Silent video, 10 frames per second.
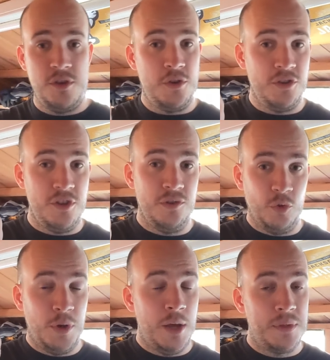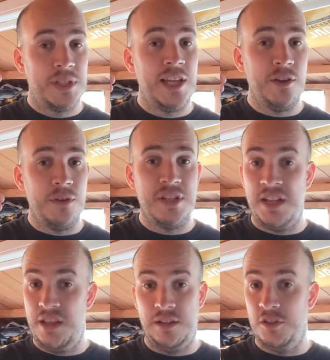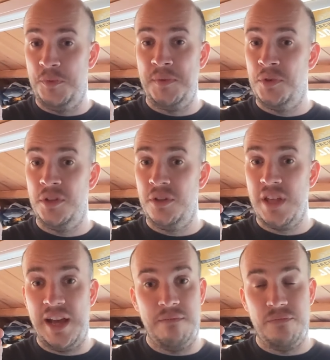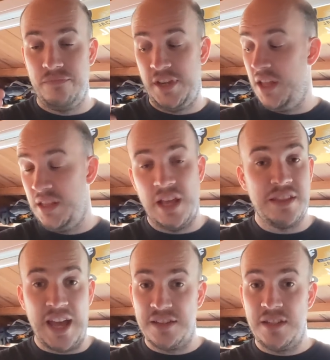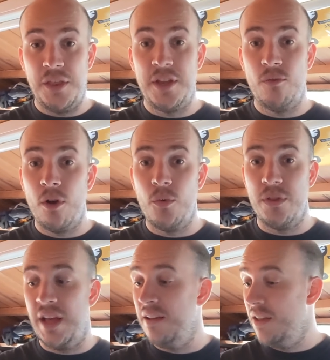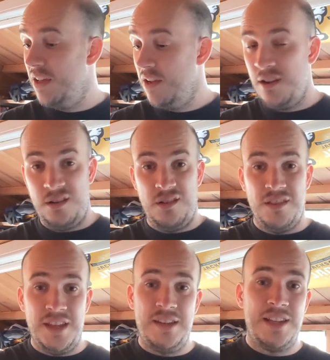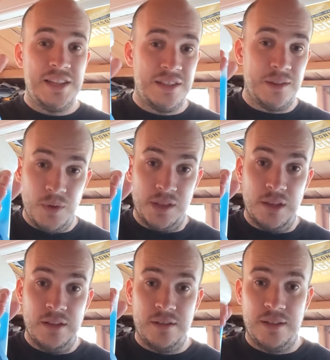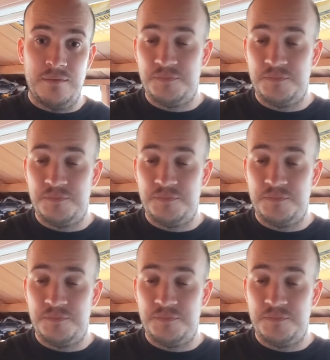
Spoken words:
you could use all-purpose cleaner instead. There's lots of people that do that, and that's nothing wrong with that. This is less than £1. This,